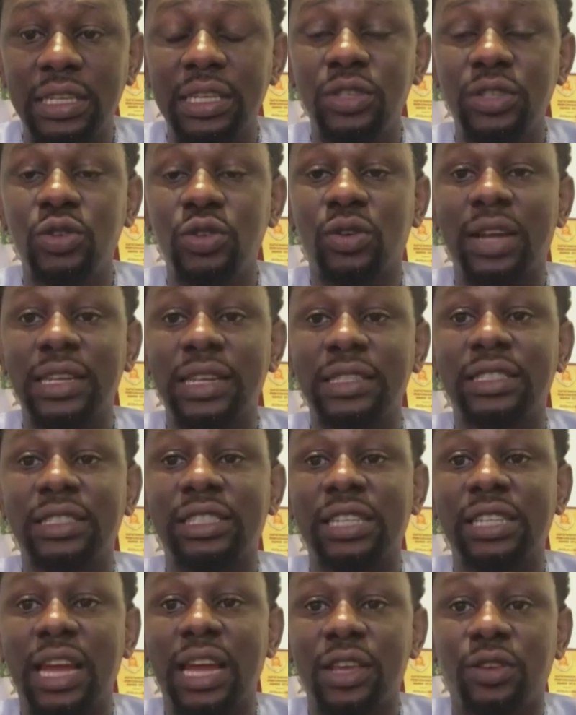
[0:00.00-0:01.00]
you can
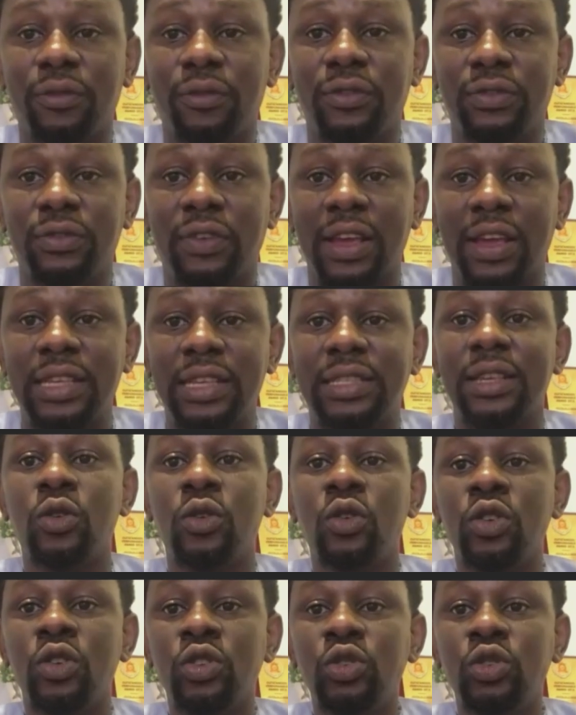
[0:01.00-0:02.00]
track your device
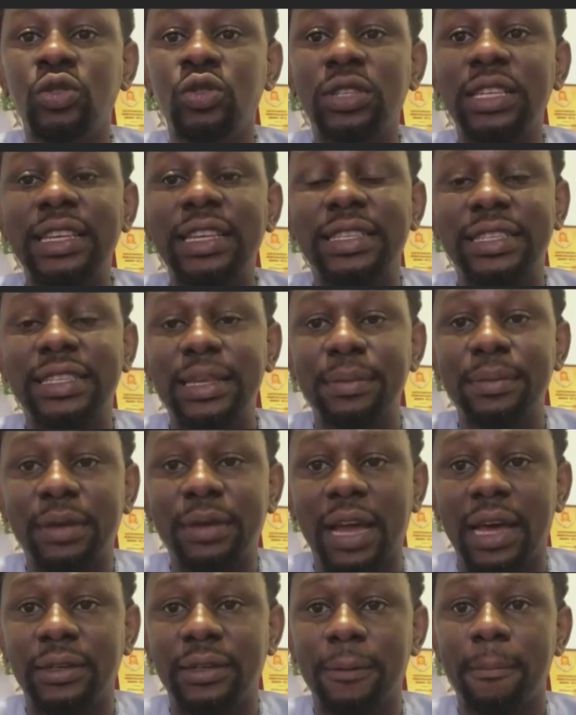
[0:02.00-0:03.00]
using a SIM
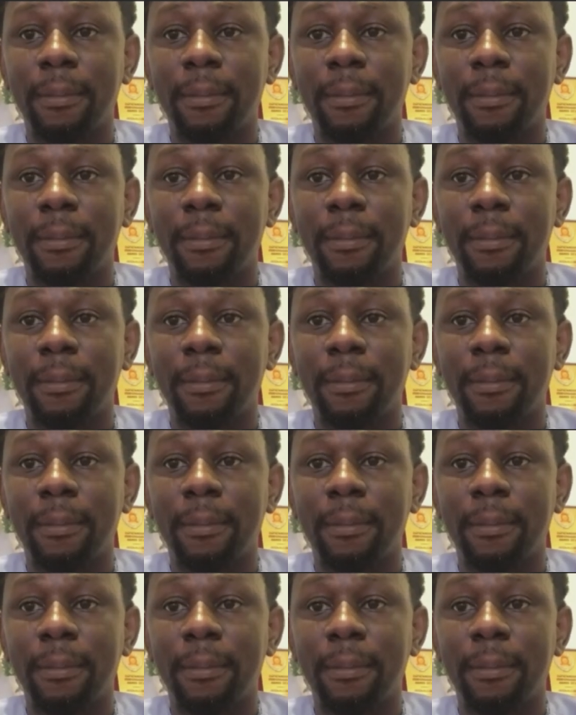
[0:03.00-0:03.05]
card.